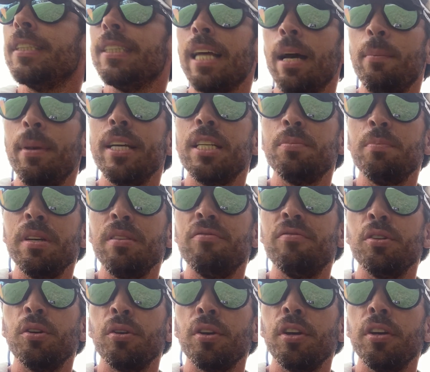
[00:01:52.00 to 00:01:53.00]
and that makes me
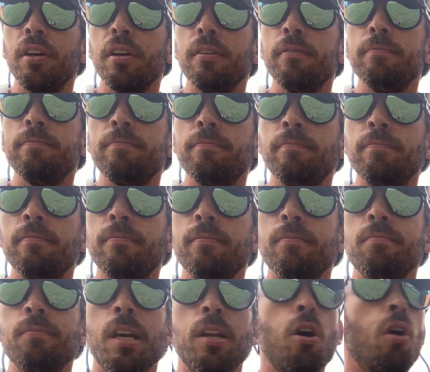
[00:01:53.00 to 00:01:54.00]
feel good.
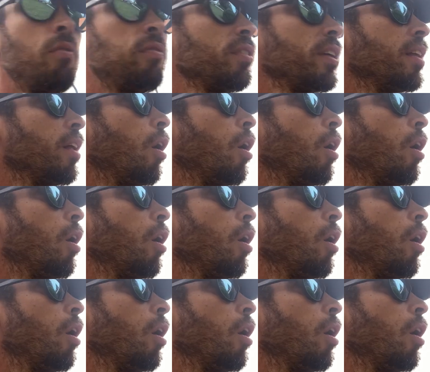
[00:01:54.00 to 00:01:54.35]
And hopefully